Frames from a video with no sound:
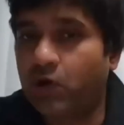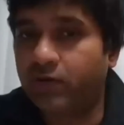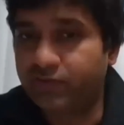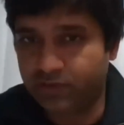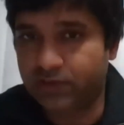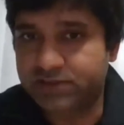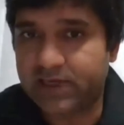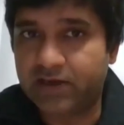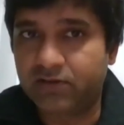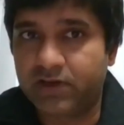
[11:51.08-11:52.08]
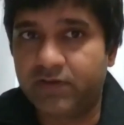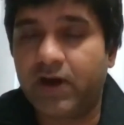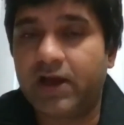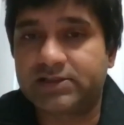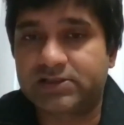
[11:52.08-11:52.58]
on the standalone
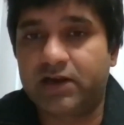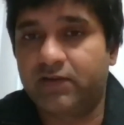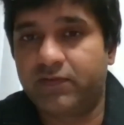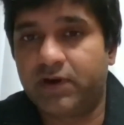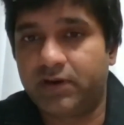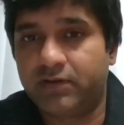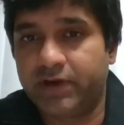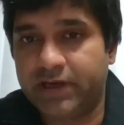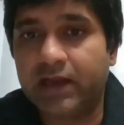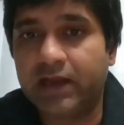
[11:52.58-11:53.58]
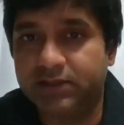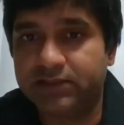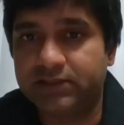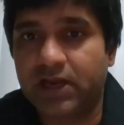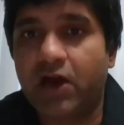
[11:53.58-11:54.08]
device kind of uh,
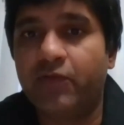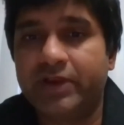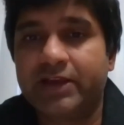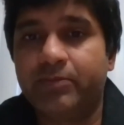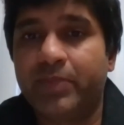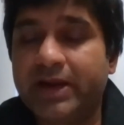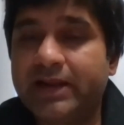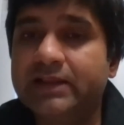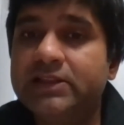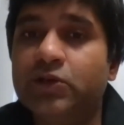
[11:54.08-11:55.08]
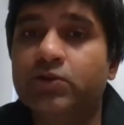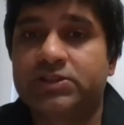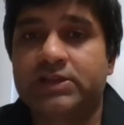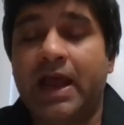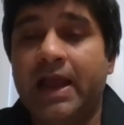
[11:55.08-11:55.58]
redundant now we can bring in
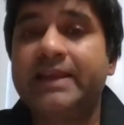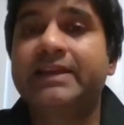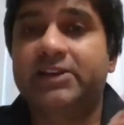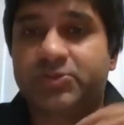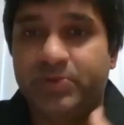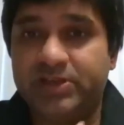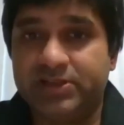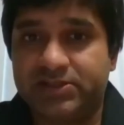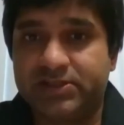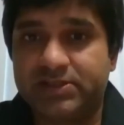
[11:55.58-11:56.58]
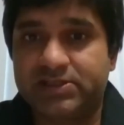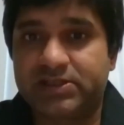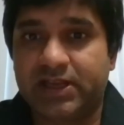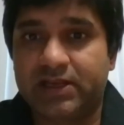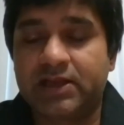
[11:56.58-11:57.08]
those high end experiences
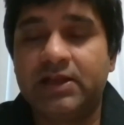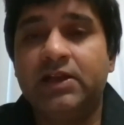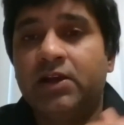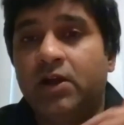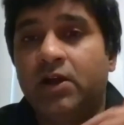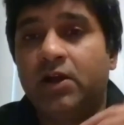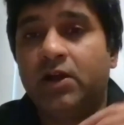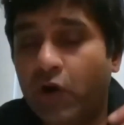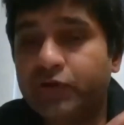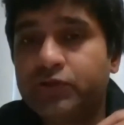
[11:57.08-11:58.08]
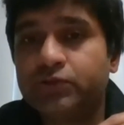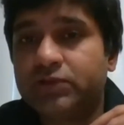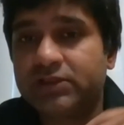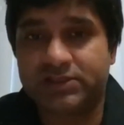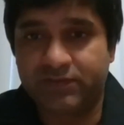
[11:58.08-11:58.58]
like uh, onto
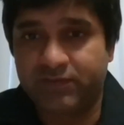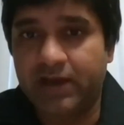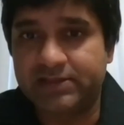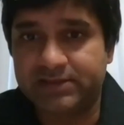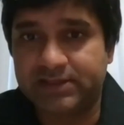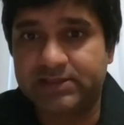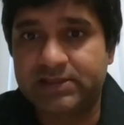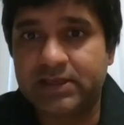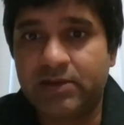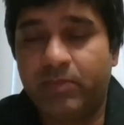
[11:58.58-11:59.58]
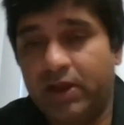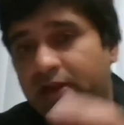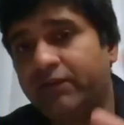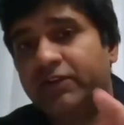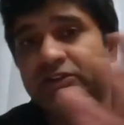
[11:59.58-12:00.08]
those devices by
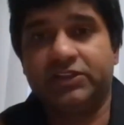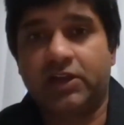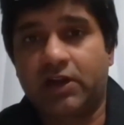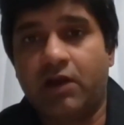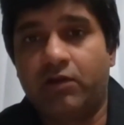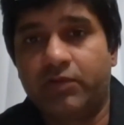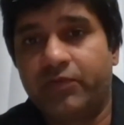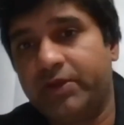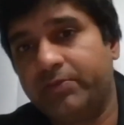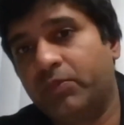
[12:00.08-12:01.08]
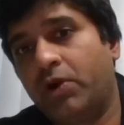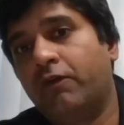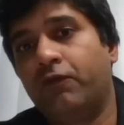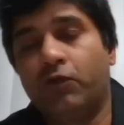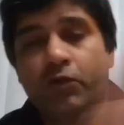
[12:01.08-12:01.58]
leveraging the cloud we
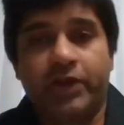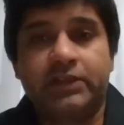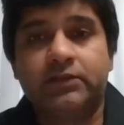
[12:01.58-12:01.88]
offloading